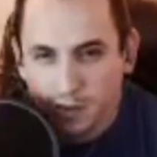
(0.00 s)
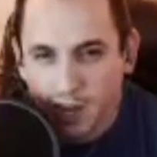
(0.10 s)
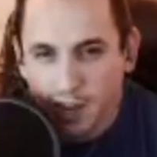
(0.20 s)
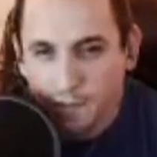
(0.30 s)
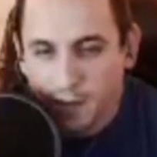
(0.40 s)

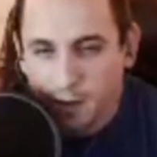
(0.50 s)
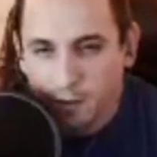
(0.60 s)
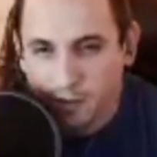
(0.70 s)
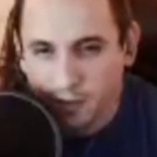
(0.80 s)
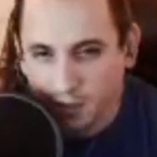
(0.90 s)
I
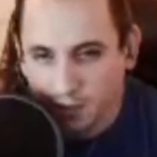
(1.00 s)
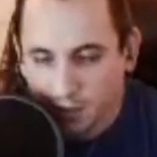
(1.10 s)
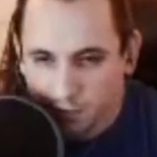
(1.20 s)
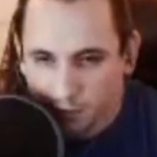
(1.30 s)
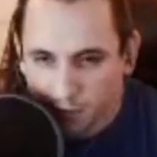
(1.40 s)
found the
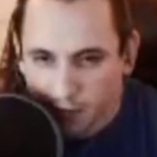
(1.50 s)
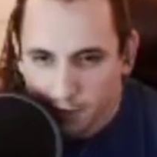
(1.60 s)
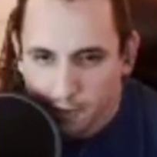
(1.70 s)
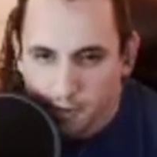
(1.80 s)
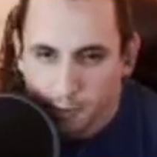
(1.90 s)
Gunvolt
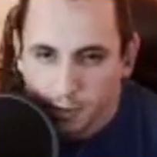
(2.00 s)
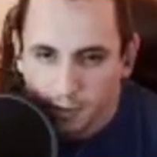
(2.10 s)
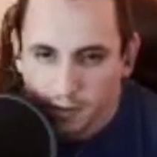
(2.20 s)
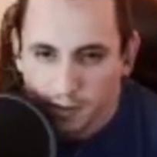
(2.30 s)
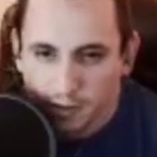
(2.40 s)
character to
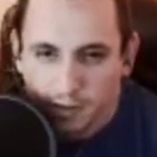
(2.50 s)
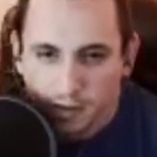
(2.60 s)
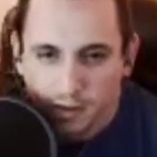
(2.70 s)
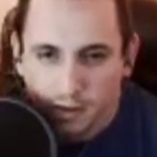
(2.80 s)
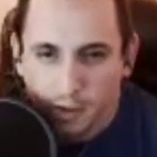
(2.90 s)
be
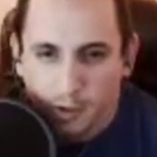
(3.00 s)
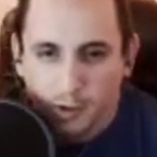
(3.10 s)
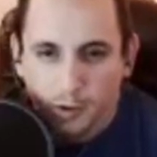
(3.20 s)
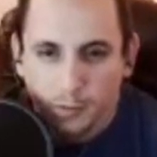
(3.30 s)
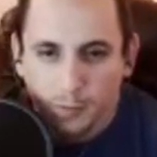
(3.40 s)

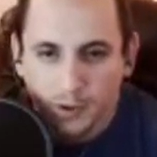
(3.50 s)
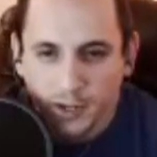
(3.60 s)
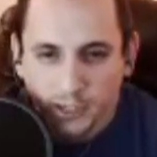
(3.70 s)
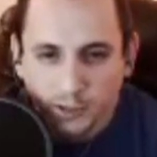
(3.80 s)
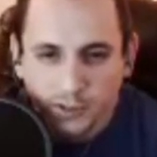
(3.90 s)

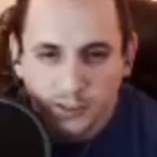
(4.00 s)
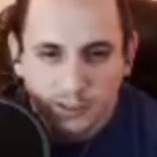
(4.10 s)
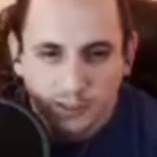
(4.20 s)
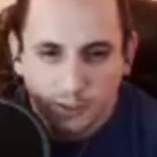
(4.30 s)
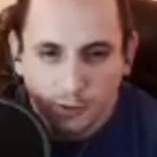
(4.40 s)
pretty interesting
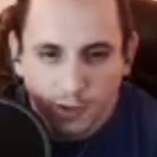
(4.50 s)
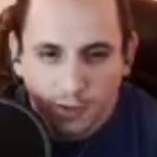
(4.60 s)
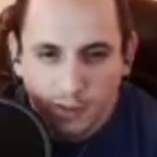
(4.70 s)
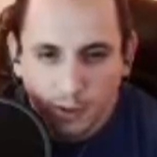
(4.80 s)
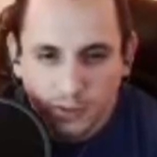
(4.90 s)
to do,
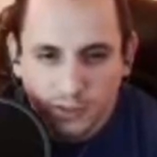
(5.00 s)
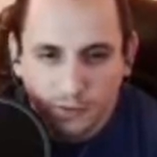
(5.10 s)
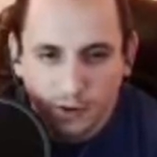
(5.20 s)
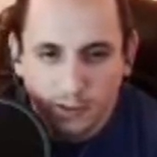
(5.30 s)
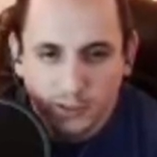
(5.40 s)
even though it's a
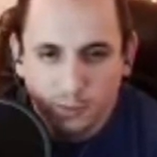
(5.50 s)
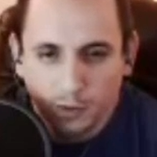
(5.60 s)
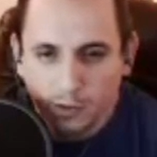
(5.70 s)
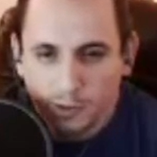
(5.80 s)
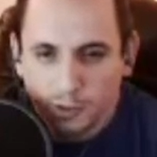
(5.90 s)
very
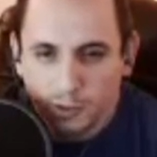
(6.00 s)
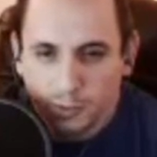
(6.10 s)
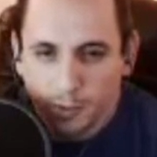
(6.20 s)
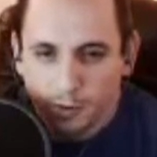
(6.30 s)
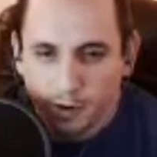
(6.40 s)
small and short
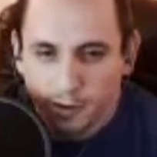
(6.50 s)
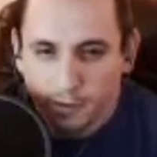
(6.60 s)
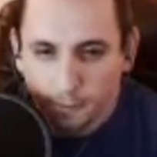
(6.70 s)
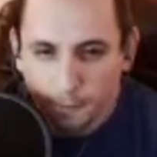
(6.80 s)
speedrun.